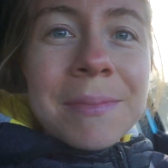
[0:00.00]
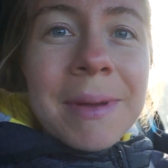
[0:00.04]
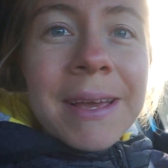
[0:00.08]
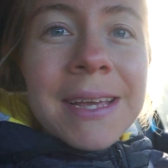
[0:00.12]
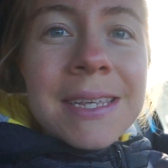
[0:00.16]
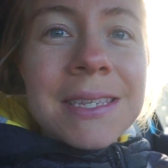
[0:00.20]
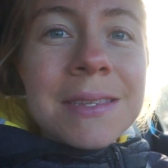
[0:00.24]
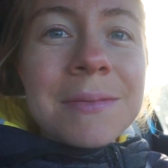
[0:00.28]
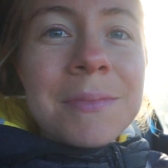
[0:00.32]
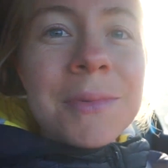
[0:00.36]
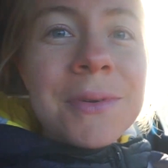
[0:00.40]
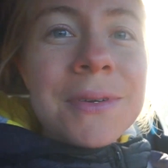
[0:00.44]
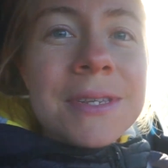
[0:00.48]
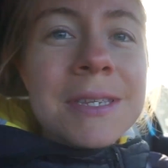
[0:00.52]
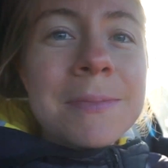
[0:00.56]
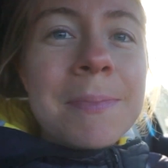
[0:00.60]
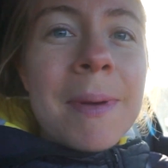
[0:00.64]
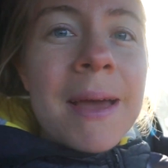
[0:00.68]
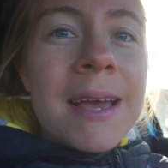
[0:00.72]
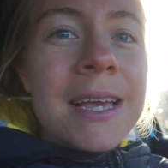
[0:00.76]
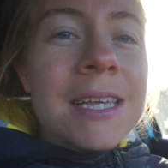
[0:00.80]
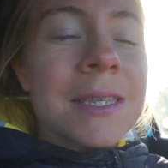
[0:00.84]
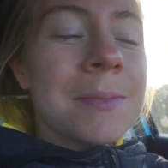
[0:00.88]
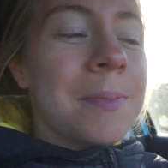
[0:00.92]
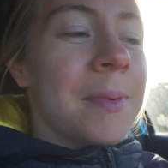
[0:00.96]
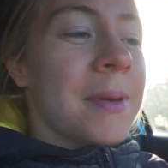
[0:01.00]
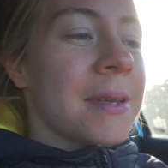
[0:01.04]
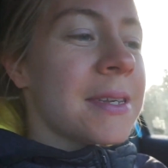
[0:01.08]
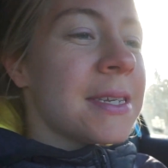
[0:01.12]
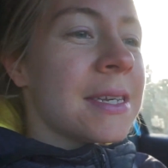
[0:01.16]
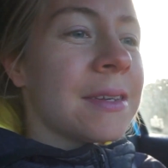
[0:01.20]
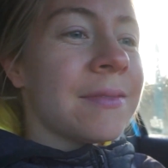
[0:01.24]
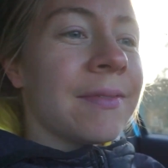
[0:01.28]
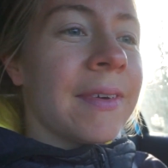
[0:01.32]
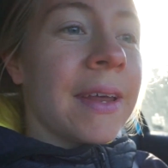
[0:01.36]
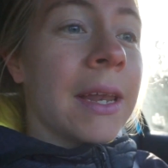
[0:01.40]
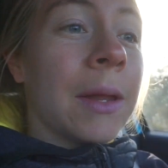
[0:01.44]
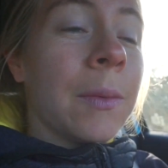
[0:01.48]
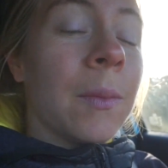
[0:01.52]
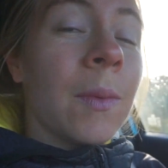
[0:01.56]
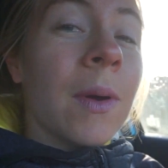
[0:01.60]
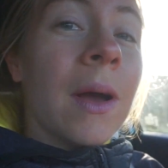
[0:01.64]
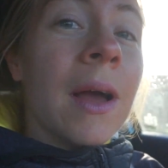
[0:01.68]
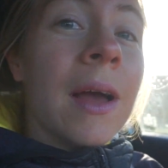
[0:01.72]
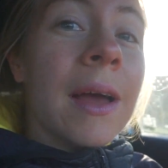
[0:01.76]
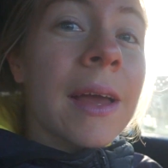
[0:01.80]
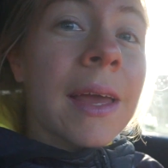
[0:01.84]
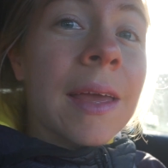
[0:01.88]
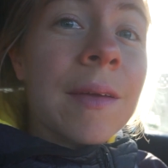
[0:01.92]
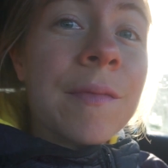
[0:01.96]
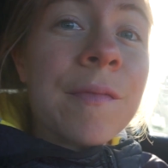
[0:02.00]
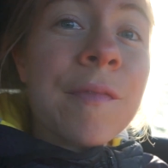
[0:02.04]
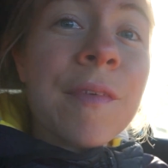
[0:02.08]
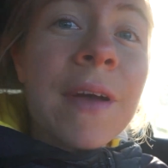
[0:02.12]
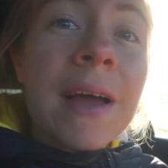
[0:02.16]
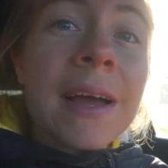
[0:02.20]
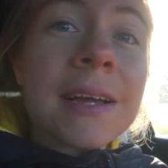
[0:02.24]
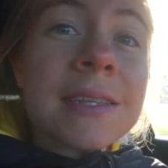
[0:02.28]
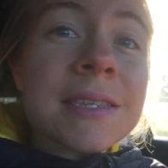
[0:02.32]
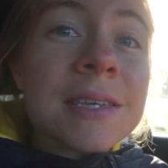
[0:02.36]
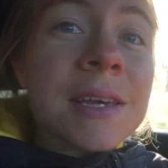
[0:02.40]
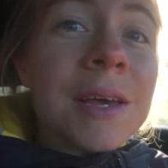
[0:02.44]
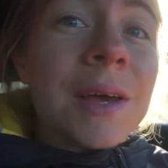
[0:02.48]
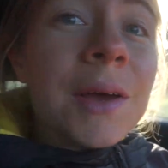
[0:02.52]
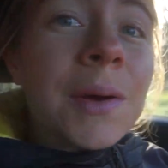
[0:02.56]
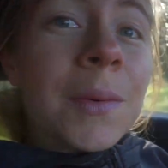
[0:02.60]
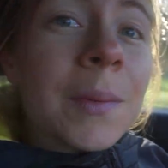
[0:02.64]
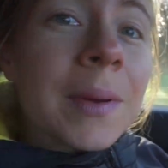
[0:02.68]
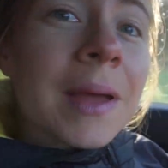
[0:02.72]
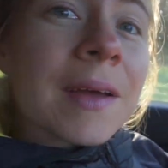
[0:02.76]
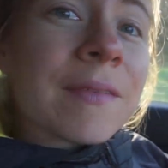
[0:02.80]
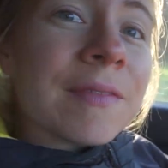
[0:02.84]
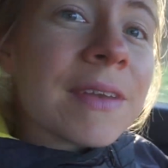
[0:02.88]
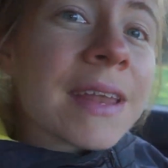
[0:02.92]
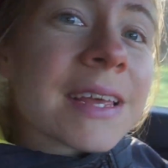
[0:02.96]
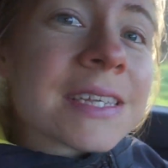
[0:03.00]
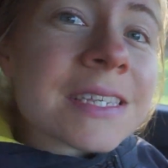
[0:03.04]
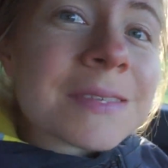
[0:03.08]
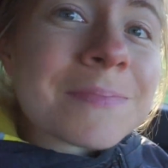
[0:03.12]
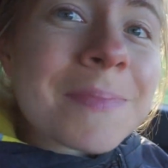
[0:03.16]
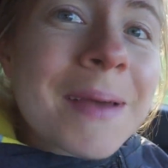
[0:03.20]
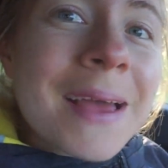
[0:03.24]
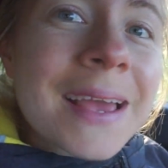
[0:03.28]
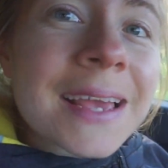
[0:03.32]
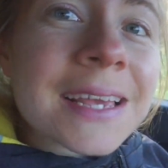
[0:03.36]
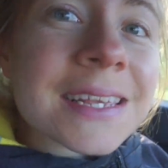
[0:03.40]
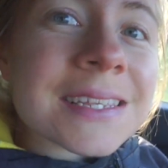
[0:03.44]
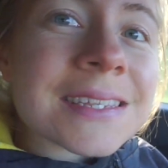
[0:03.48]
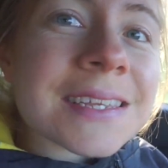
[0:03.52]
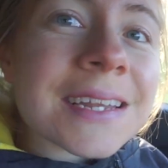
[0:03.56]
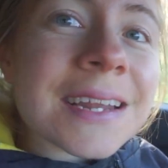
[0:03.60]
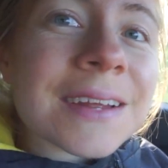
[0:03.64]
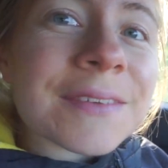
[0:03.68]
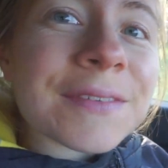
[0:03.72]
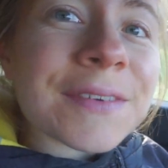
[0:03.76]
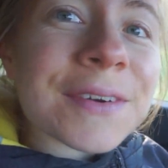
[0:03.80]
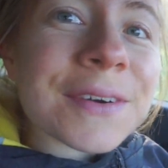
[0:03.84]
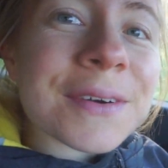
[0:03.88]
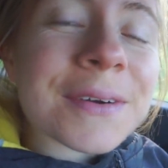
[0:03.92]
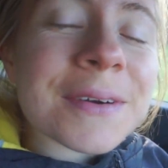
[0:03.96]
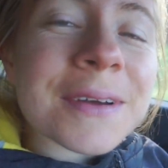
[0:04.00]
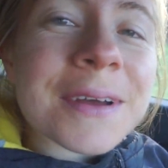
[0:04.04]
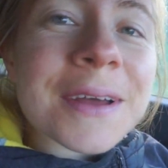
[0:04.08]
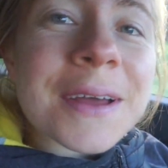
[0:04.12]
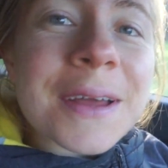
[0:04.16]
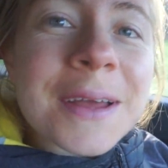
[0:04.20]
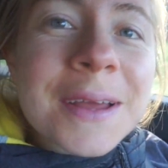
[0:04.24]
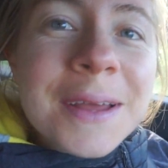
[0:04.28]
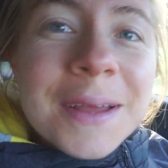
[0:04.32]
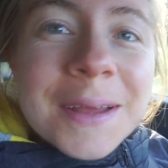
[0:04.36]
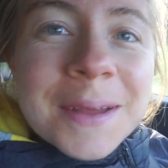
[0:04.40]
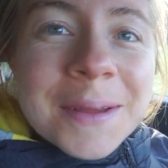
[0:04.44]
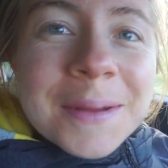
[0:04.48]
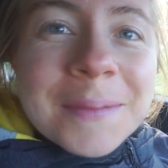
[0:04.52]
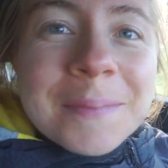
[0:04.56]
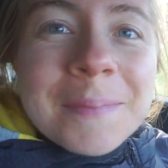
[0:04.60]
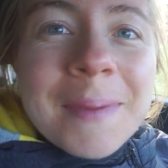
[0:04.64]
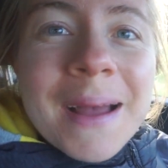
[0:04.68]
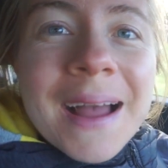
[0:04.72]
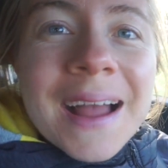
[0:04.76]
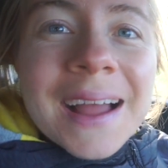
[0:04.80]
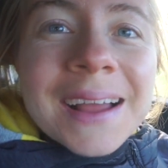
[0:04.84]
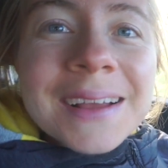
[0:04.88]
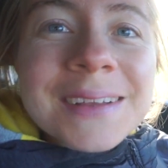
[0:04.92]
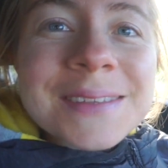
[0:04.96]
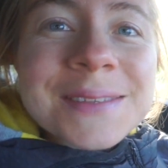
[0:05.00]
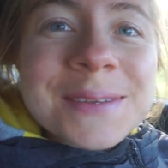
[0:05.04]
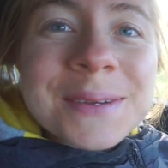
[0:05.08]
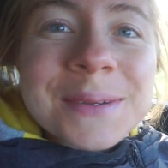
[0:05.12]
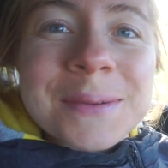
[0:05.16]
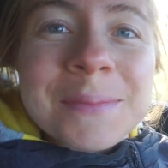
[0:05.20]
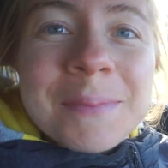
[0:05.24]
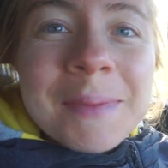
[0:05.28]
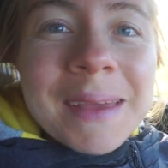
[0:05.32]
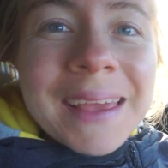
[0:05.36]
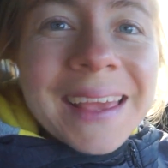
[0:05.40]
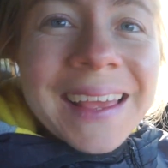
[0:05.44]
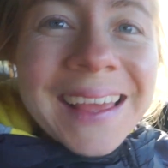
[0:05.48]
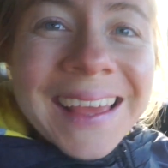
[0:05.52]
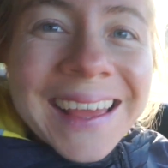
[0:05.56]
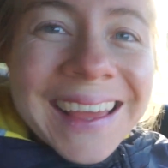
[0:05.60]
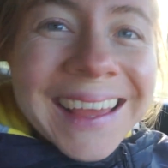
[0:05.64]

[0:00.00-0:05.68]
to make some more space, but it didn't really work. In fact, we have less space and I've got bags on me